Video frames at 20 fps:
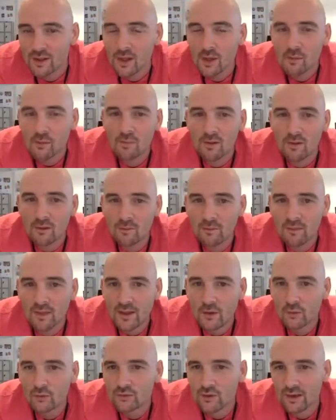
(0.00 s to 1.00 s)
But
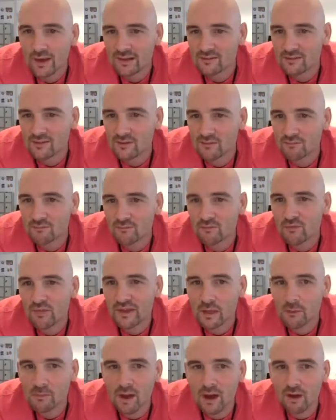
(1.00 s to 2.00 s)
they also had to
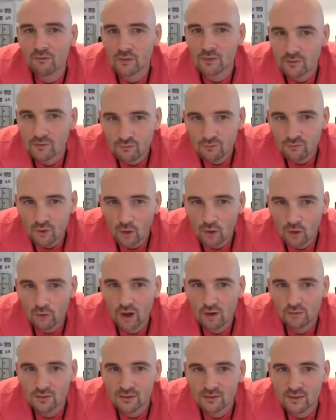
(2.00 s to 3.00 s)
think about
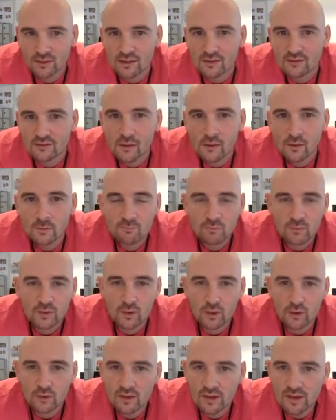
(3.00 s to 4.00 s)
photographing these, you
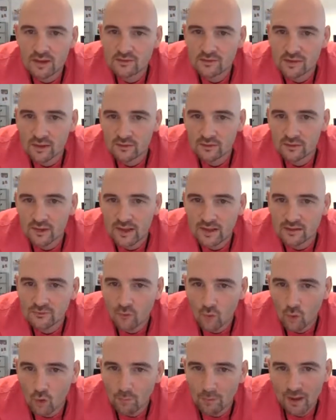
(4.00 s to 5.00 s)
know, and he's
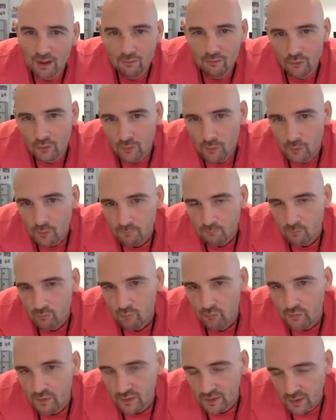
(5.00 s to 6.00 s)
thought about the
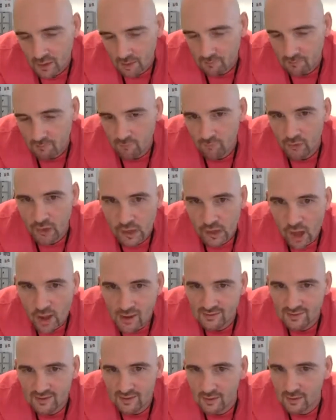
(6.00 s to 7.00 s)

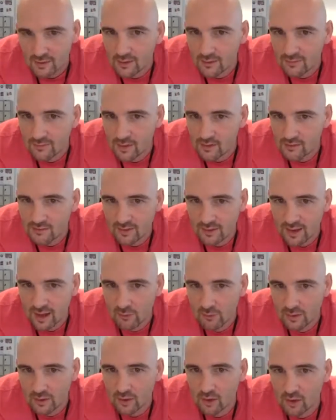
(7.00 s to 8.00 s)
lighting in this and
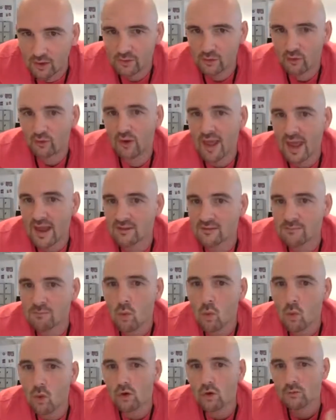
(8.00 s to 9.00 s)
how it kind of creates
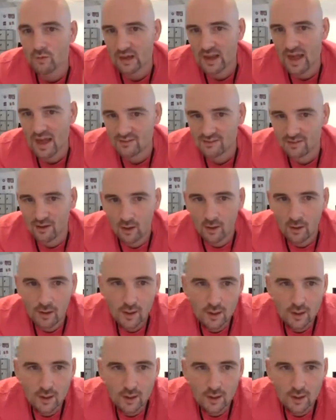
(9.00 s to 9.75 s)
more of the letter.